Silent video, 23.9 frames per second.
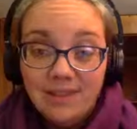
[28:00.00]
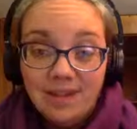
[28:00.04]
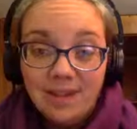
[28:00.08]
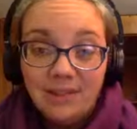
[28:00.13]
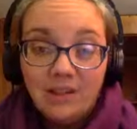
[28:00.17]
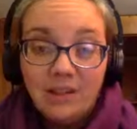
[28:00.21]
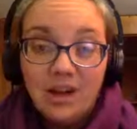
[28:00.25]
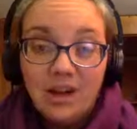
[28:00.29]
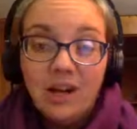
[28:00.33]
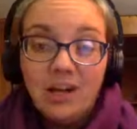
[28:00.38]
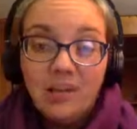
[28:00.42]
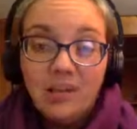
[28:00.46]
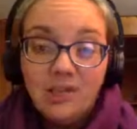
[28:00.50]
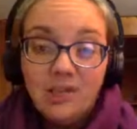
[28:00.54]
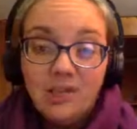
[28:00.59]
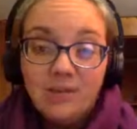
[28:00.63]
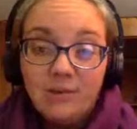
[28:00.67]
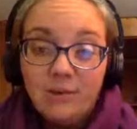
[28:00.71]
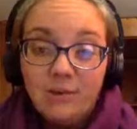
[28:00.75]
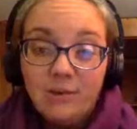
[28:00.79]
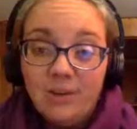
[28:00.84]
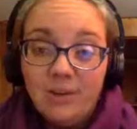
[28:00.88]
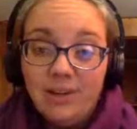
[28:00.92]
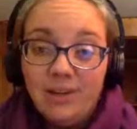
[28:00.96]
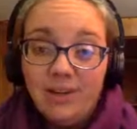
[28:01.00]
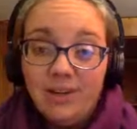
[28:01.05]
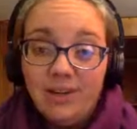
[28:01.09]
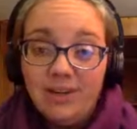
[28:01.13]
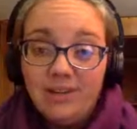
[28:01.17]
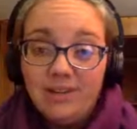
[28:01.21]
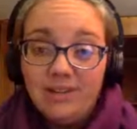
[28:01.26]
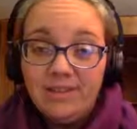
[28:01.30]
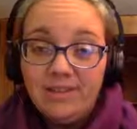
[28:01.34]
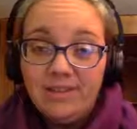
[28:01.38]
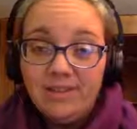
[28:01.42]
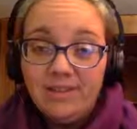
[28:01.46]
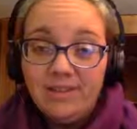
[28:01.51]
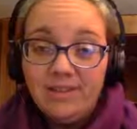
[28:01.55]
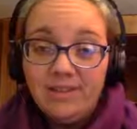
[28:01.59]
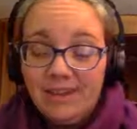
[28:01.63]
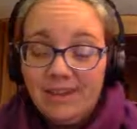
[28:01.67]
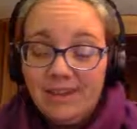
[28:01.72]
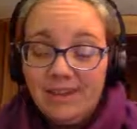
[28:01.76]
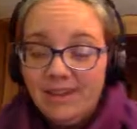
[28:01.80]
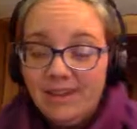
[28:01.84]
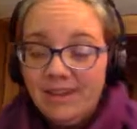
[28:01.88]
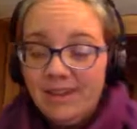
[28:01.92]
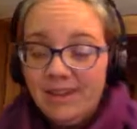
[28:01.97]
our conscious awareness.
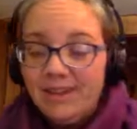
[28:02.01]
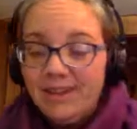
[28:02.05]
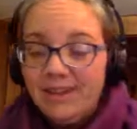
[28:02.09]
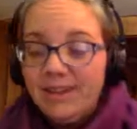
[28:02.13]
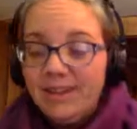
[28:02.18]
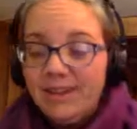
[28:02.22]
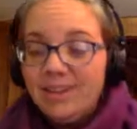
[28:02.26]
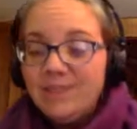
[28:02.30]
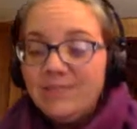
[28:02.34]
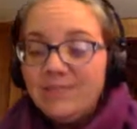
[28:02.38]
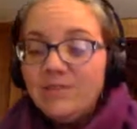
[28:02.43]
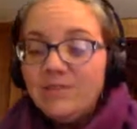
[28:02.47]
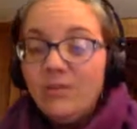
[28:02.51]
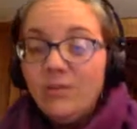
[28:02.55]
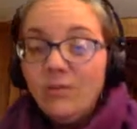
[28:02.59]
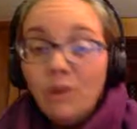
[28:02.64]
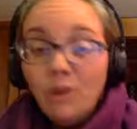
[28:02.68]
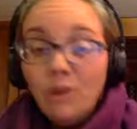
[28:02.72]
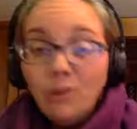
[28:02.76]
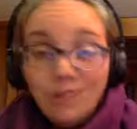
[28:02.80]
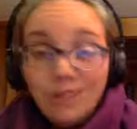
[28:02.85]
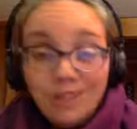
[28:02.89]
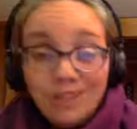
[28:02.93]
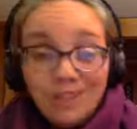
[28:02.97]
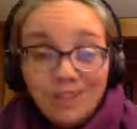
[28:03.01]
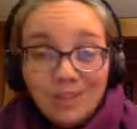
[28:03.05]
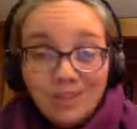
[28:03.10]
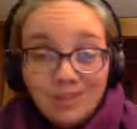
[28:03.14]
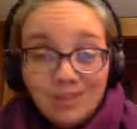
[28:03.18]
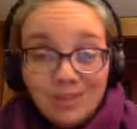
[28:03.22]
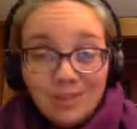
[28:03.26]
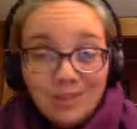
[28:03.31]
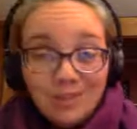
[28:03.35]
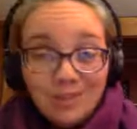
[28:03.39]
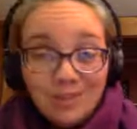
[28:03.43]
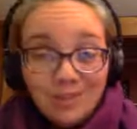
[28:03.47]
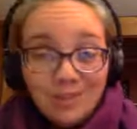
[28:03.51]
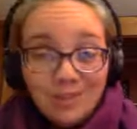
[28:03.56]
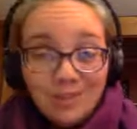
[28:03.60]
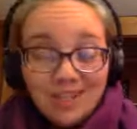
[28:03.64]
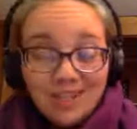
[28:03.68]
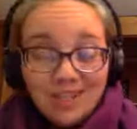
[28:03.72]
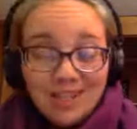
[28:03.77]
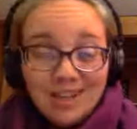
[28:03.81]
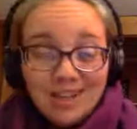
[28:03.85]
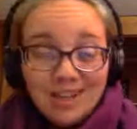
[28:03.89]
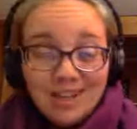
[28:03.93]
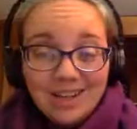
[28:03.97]
So what we're going to be doing
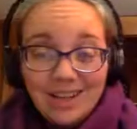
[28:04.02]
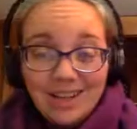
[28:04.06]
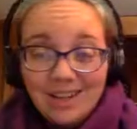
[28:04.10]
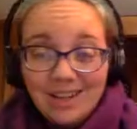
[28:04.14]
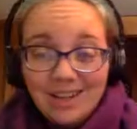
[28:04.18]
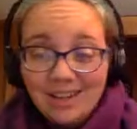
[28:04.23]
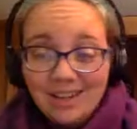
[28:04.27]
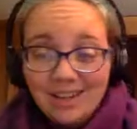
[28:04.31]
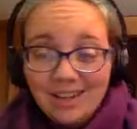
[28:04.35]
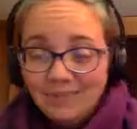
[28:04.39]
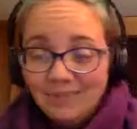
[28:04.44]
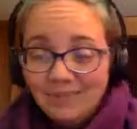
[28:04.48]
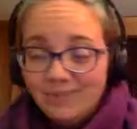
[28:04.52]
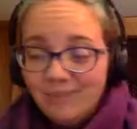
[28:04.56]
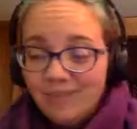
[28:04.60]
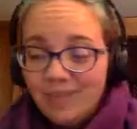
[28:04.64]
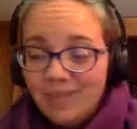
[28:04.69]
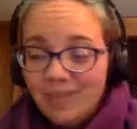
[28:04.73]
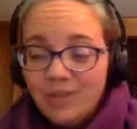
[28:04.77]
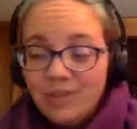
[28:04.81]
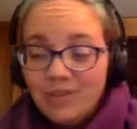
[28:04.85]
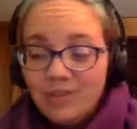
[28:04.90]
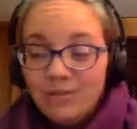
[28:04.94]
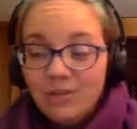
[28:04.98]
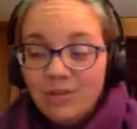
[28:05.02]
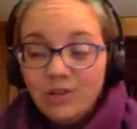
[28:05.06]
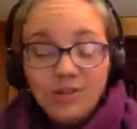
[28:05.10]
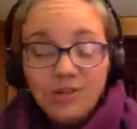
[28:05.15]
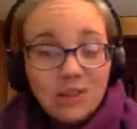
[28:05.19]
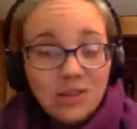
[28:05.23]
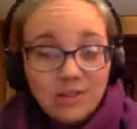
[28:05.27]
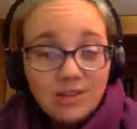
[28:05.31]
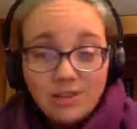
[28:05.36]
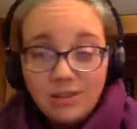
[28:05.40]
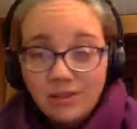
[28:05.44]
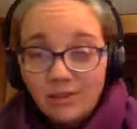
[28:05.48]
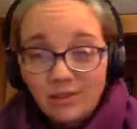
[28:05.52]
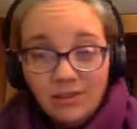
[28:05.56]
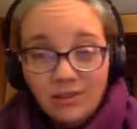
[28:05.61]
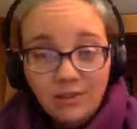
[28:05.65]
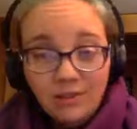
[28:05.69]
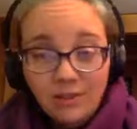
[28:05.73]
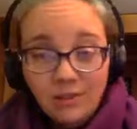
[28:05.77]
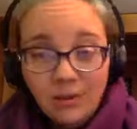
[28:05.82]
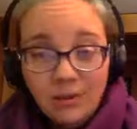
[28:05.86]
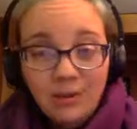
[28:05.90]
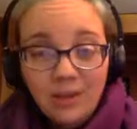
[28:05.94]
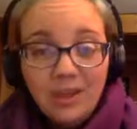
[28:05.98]
tonight is we're just going to
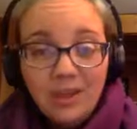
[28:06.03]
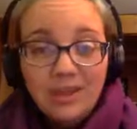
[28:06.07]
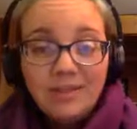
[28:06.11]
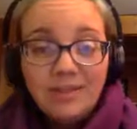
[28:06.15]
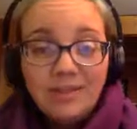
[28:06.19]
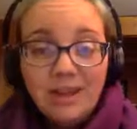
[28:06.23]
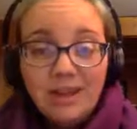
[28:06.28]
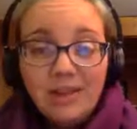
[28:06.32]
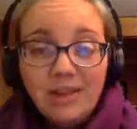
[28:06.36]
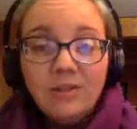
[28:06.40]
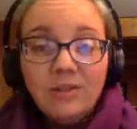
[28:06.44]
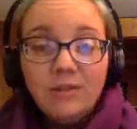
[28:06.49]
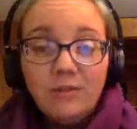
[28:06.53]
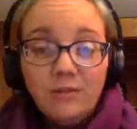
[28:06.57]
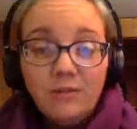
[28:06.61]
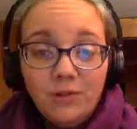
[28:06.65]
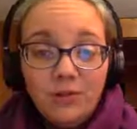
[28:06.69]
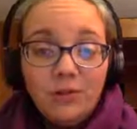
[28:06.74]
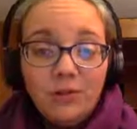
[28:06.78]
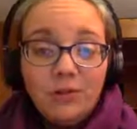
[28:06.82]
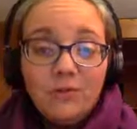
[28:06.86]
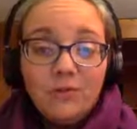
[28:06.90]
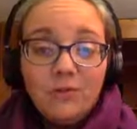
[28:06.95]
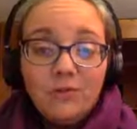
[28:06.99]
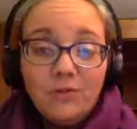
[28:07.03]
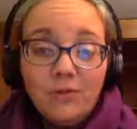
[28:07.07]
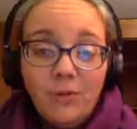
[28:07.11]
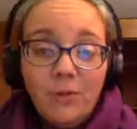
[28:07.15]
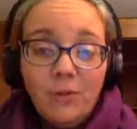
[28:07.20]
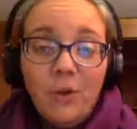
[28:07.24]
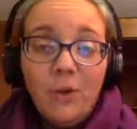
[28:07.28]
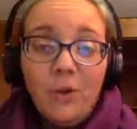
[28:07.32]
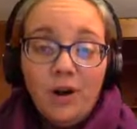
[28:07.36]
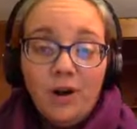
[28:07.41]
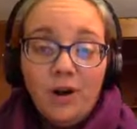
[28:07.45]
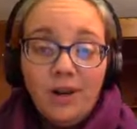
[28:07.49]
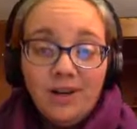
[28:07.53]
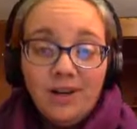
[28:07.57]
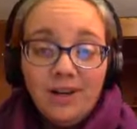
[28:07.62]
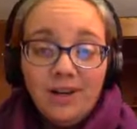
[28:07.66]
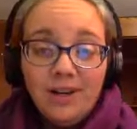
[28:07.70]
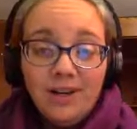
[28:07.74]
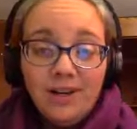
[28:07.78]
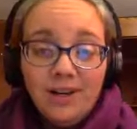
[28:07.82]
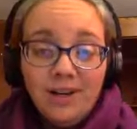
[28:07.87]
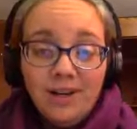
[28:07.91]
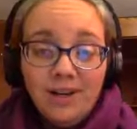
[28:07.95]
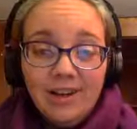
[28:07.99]
focus on the first 4
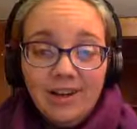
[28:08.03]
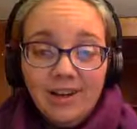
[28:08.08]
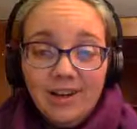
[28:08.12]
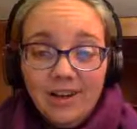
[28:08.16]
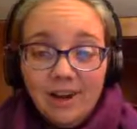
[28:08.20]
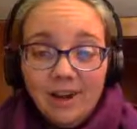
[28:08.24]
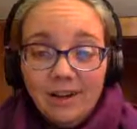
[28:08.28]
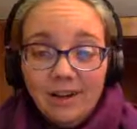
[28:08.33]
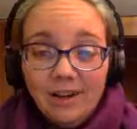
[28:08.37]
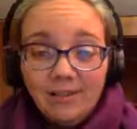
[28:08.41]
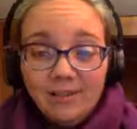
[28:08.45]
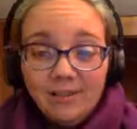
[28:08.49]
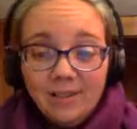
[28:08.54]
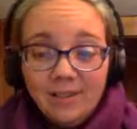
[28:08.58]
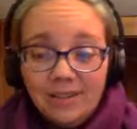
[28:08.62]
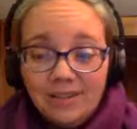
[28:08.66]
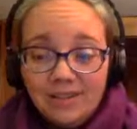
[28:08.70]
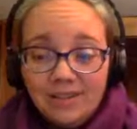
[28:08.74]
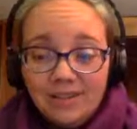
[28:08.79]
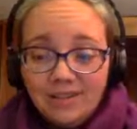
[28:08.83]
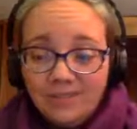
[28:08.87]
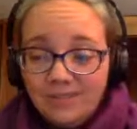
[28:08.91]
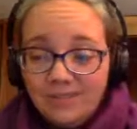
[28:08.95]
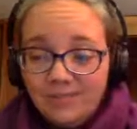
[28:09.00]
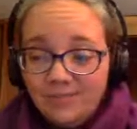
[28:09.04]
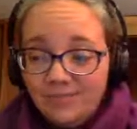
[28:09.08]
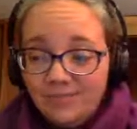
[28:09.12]
of these.